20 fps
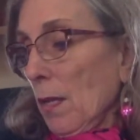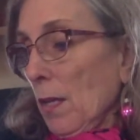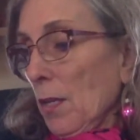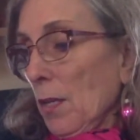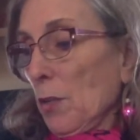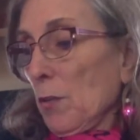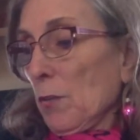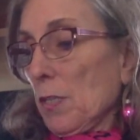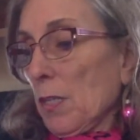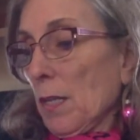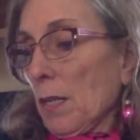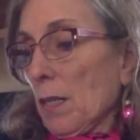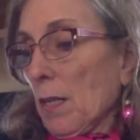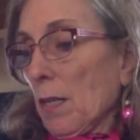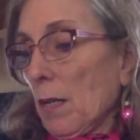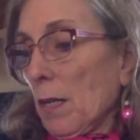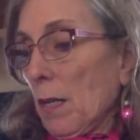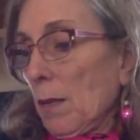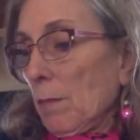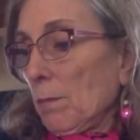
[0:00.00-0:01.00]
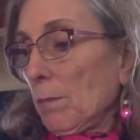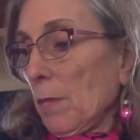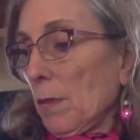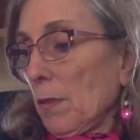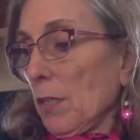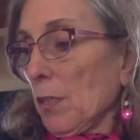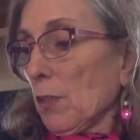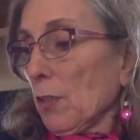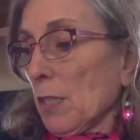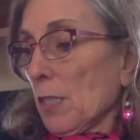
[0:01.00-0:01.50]

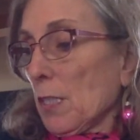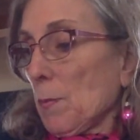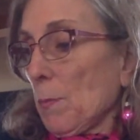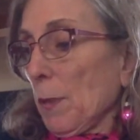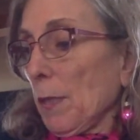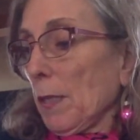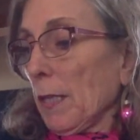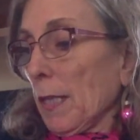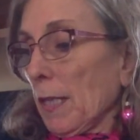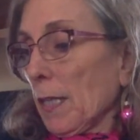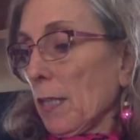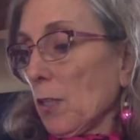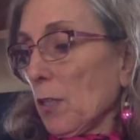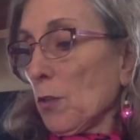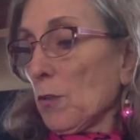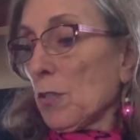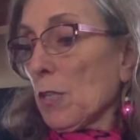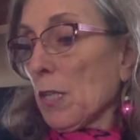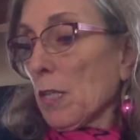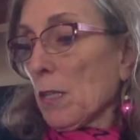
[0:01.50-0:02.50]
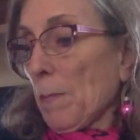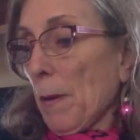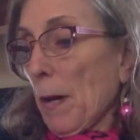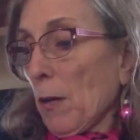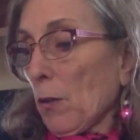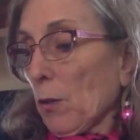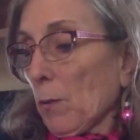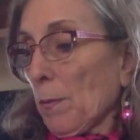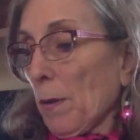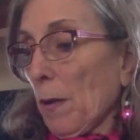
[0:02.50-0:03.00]
Nearly spilling it. Using the
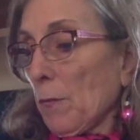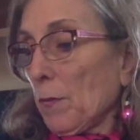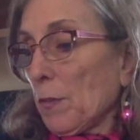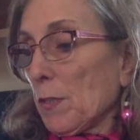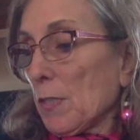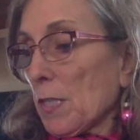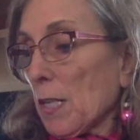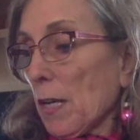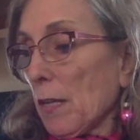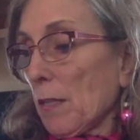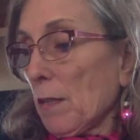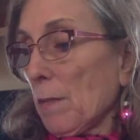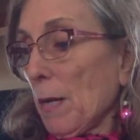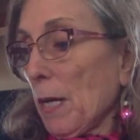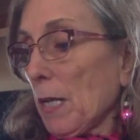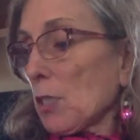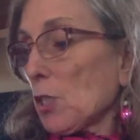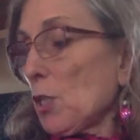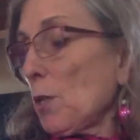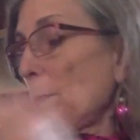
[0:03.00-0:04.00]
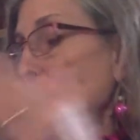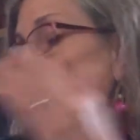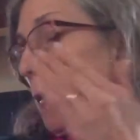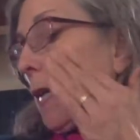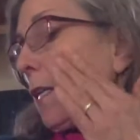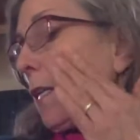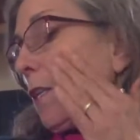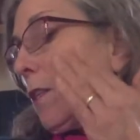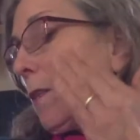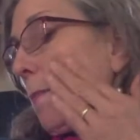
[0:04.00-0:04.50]
powder puff inside the box, she
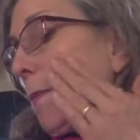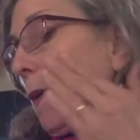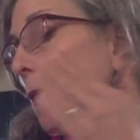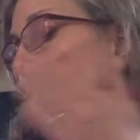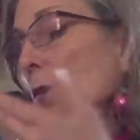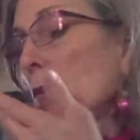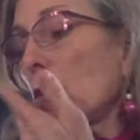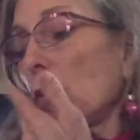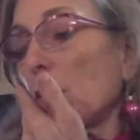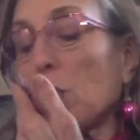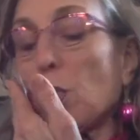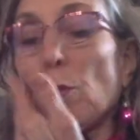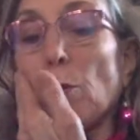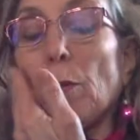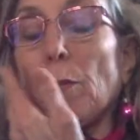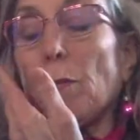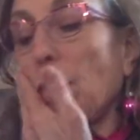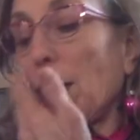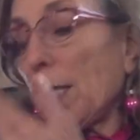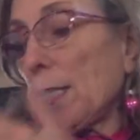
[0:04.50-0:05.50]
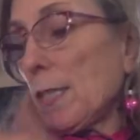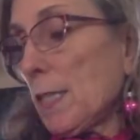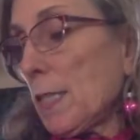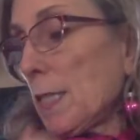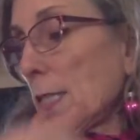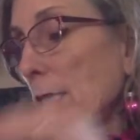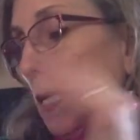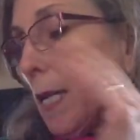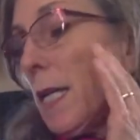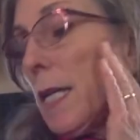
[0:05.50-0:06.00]
patted the powder onto her face.
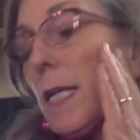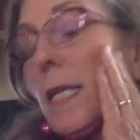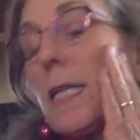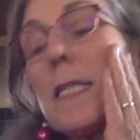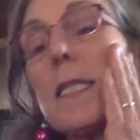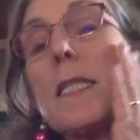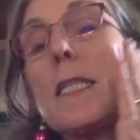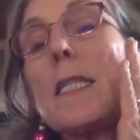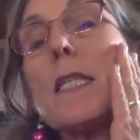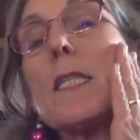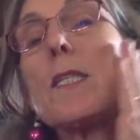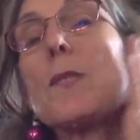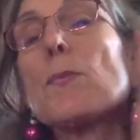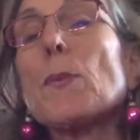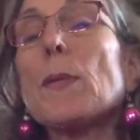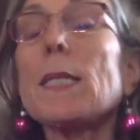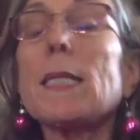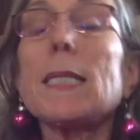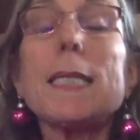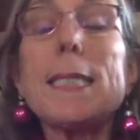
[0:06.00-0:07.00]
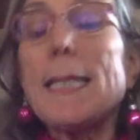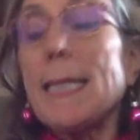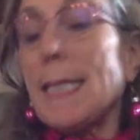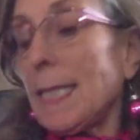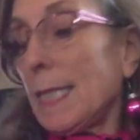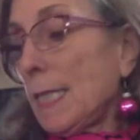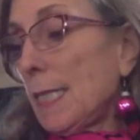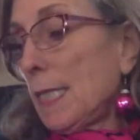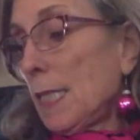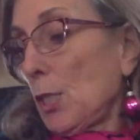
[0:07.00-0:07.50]
Isn't this what
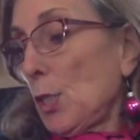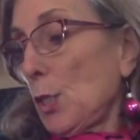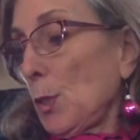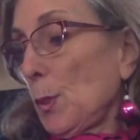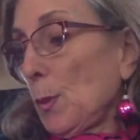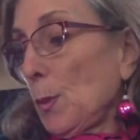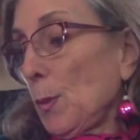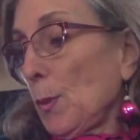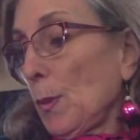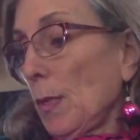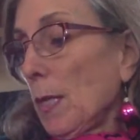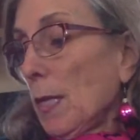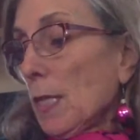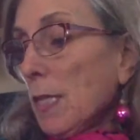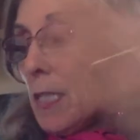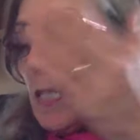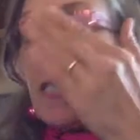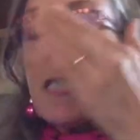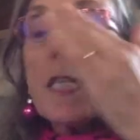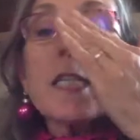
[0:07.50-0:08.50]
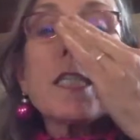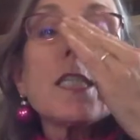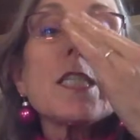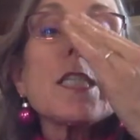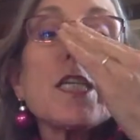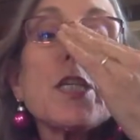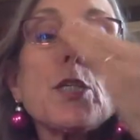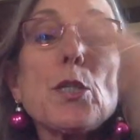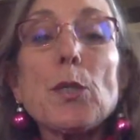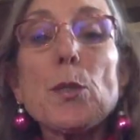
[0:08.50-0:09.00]
ladies do? Dust
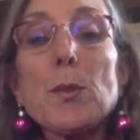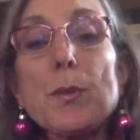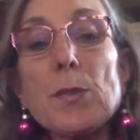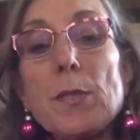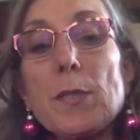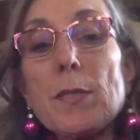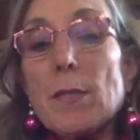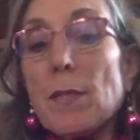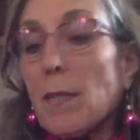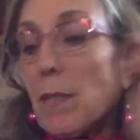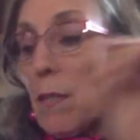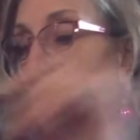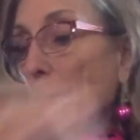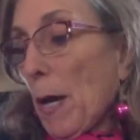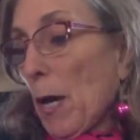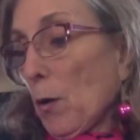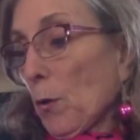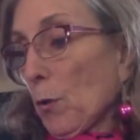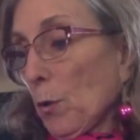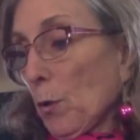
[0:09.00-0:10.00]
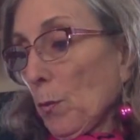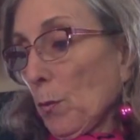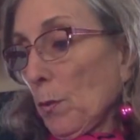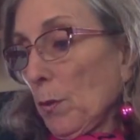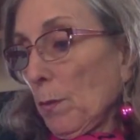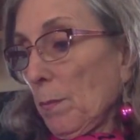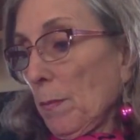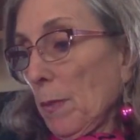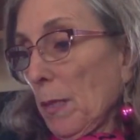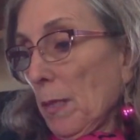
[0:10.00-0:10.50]
their noses in the powder
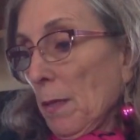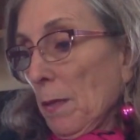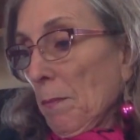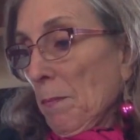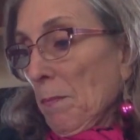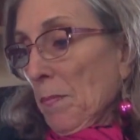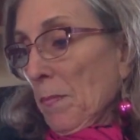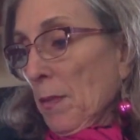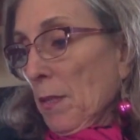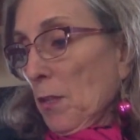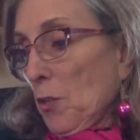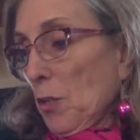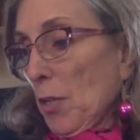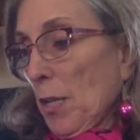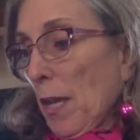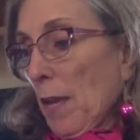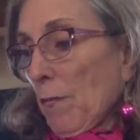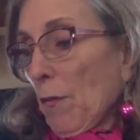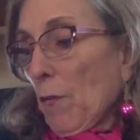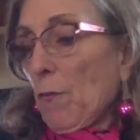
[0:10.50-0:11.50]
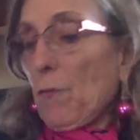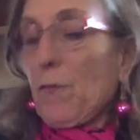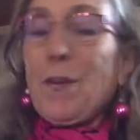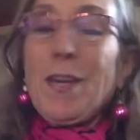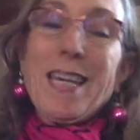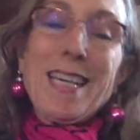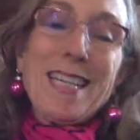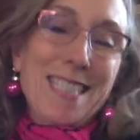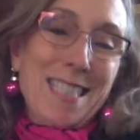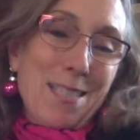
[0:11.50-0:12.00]
room? She gave a
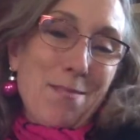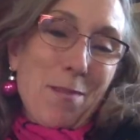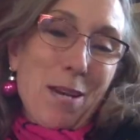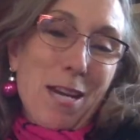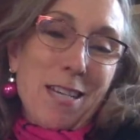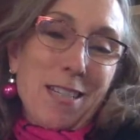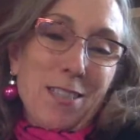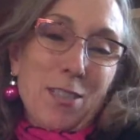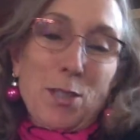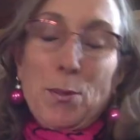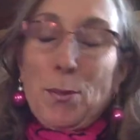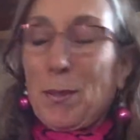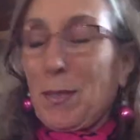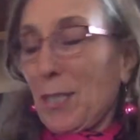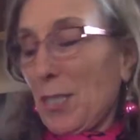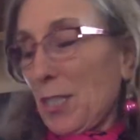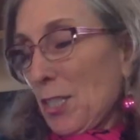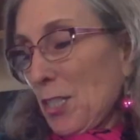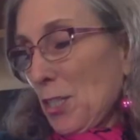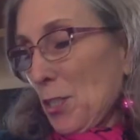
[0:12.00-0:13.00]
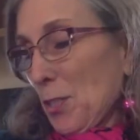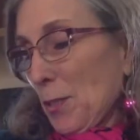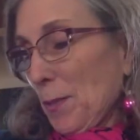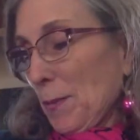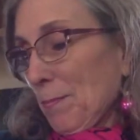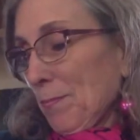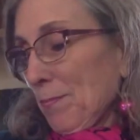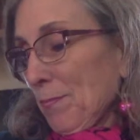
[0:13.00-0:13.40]
fake smile to her sister.